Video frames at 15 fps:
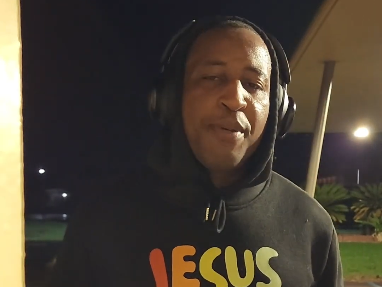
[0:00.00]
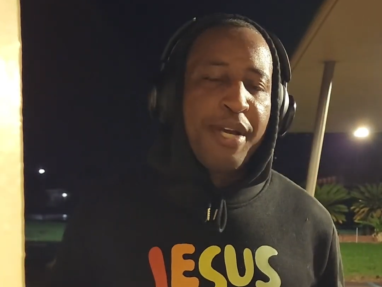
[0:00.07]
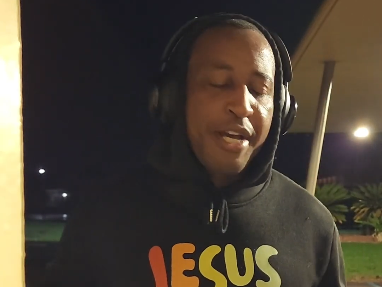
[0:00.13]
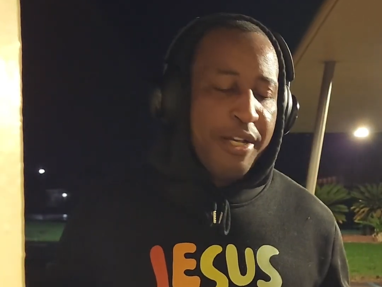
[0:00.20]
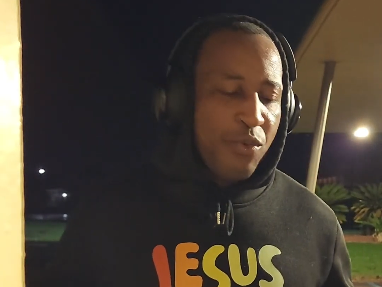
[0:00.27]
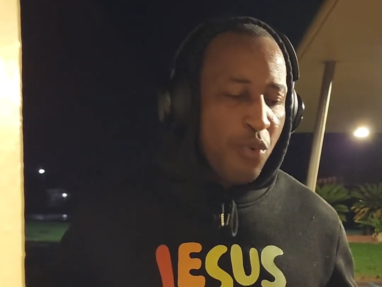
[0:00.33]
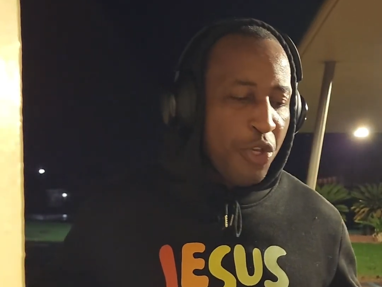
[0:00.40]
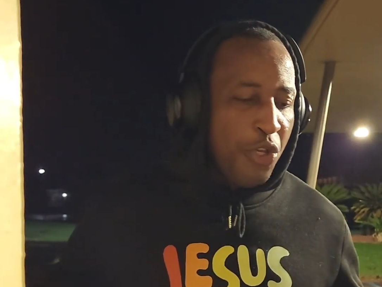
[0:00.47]

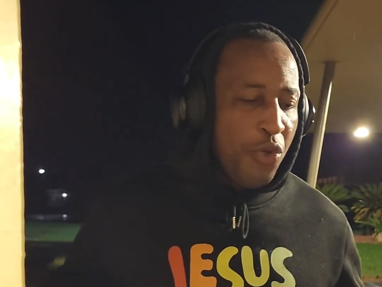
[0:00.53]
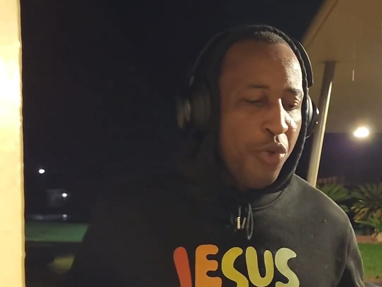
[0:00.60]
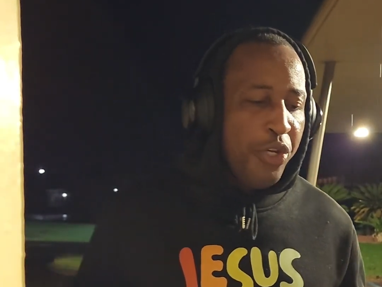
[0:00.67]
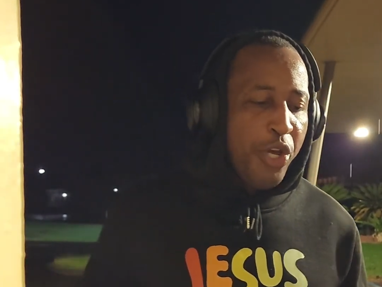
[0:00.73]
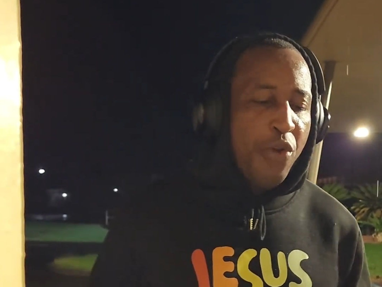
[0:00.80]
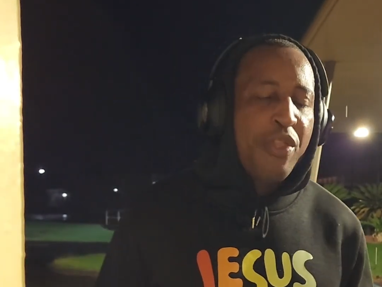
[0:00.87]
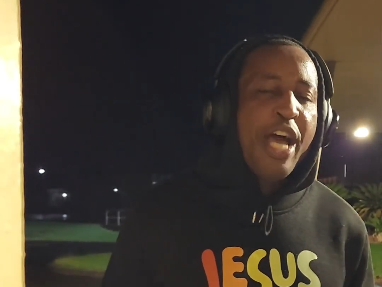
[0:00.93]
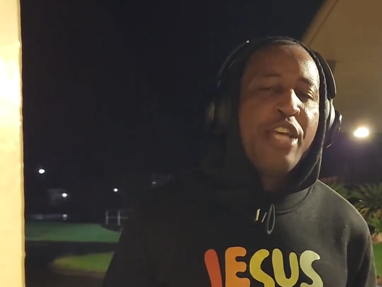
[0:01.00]
because when you
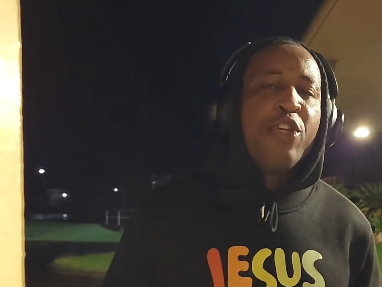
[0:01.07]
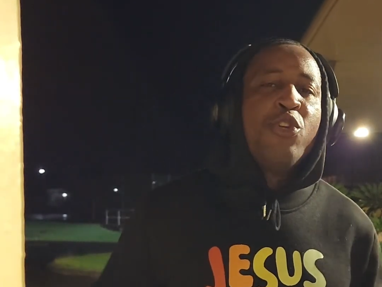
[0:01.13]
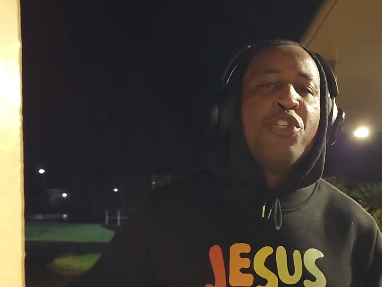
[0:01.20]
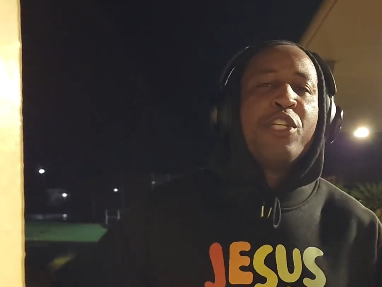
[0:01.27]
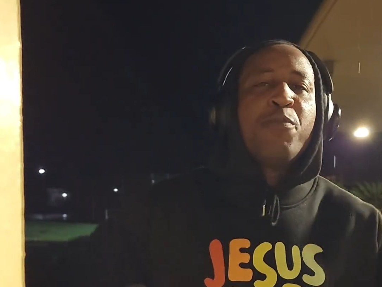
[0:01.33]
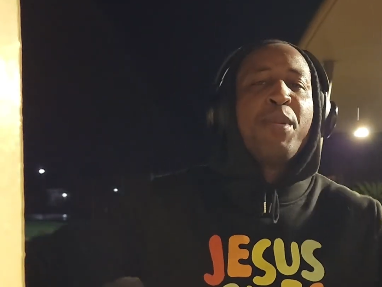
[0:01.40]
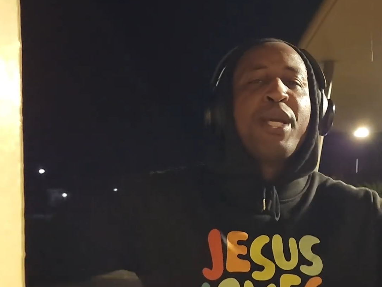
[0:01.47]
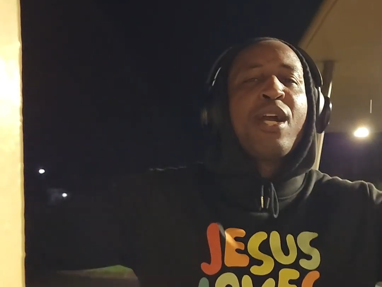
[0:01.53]
do that, you
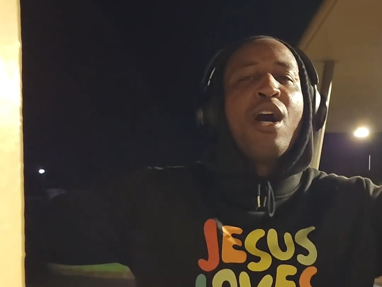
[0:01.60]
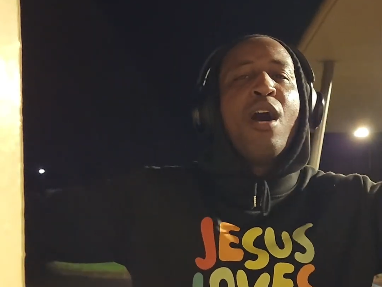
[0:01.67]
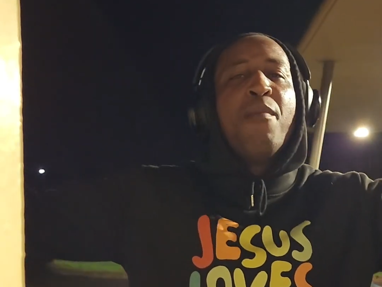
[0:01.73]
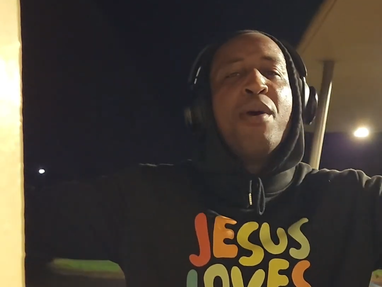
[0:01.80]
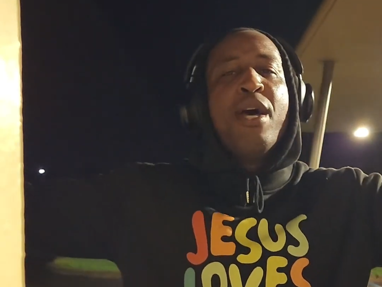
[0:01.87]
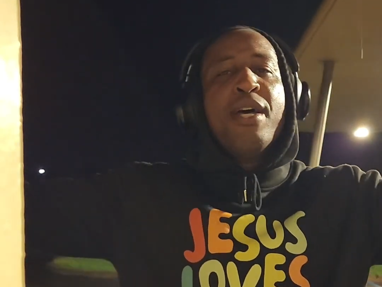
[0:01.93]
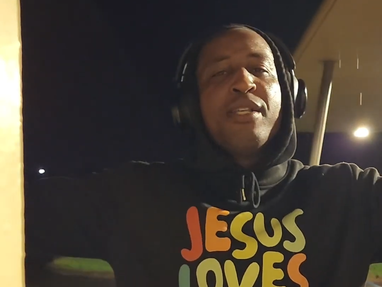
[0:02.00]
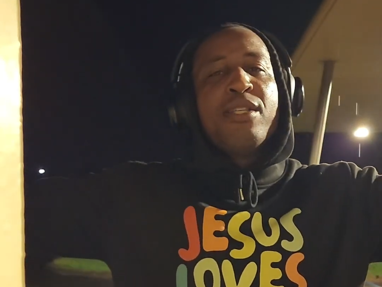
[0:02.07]
just
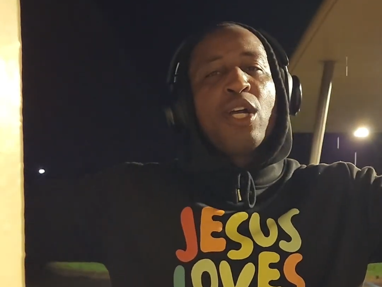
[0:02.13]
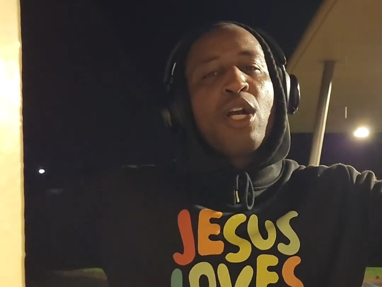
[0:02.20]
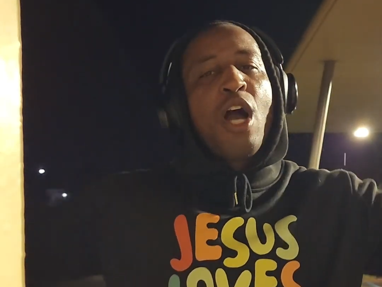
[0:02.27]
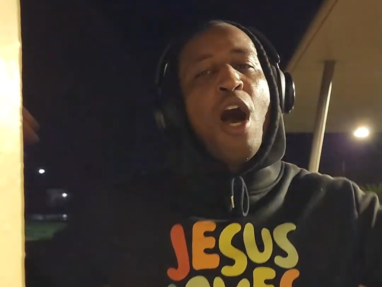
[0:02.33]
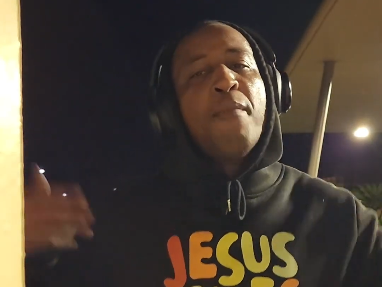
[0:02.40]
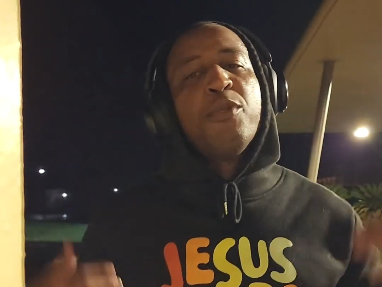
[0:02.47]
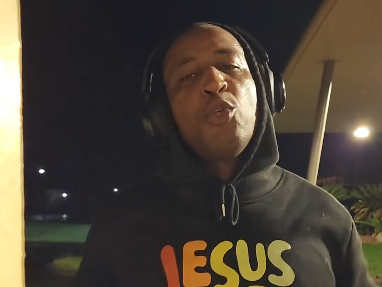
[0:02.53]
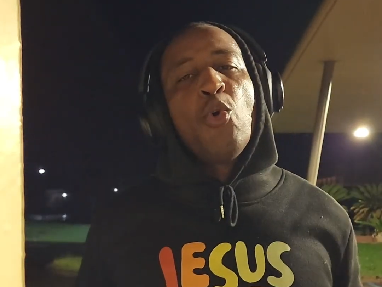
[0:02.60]

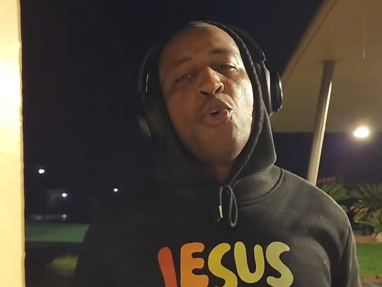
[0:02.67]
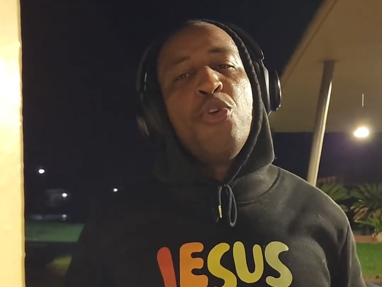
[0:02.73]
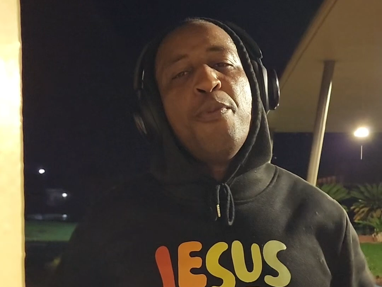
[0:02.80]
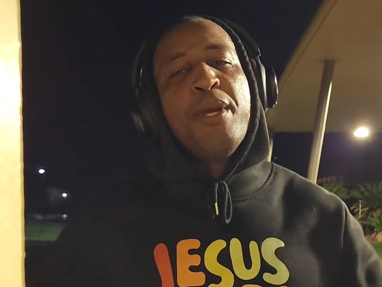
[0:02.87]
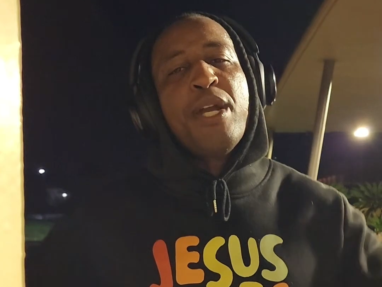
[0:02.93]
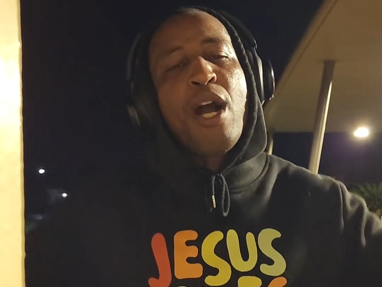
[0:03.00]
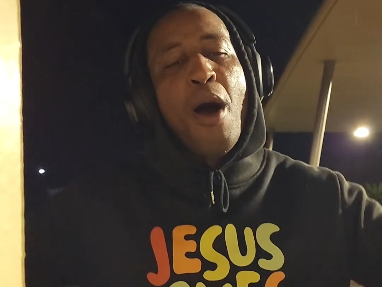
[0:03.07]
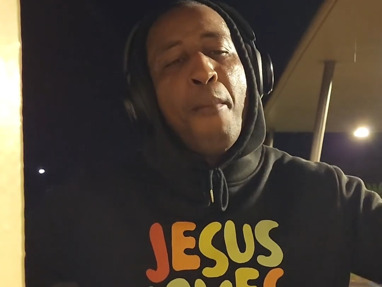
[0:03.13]
succumb to it.
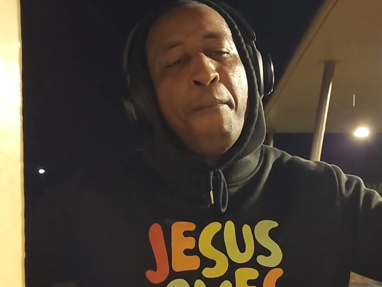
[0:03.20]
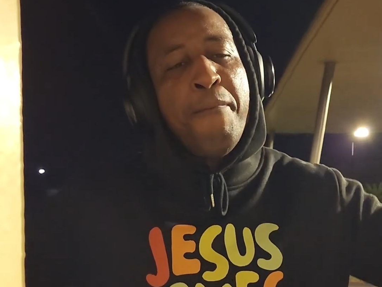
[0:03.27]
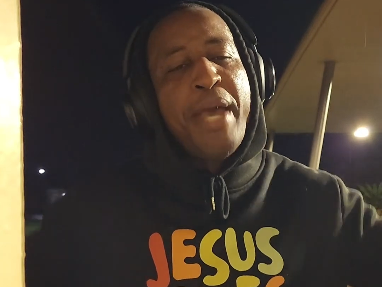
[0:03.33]
You become